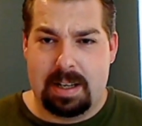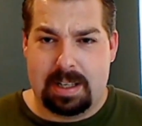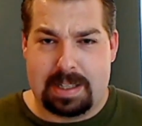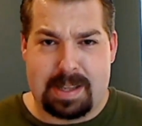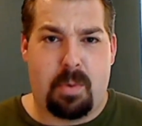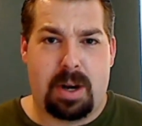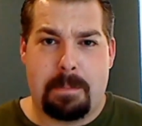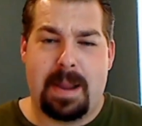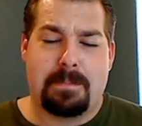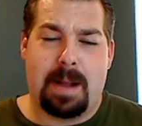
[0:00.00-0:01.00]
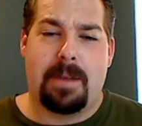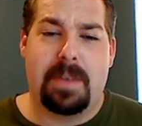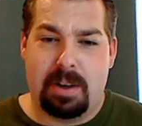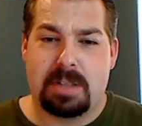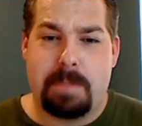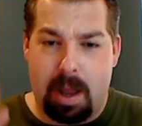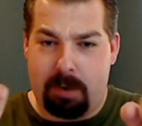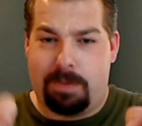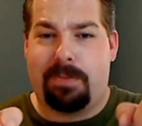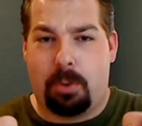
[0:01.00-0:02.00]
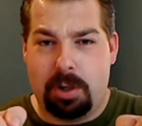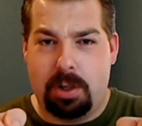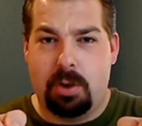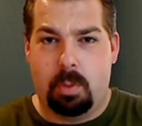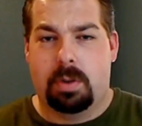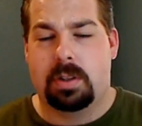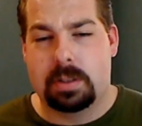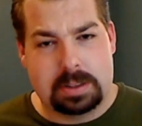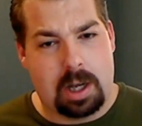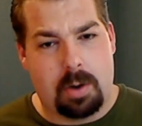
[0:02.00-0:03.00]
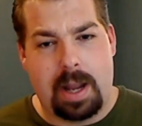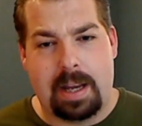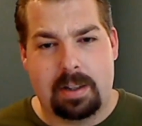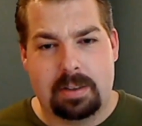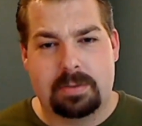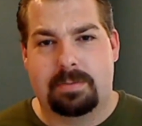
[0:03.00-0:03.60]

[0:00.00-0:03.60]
because I want to make my videos better for you. So, hey,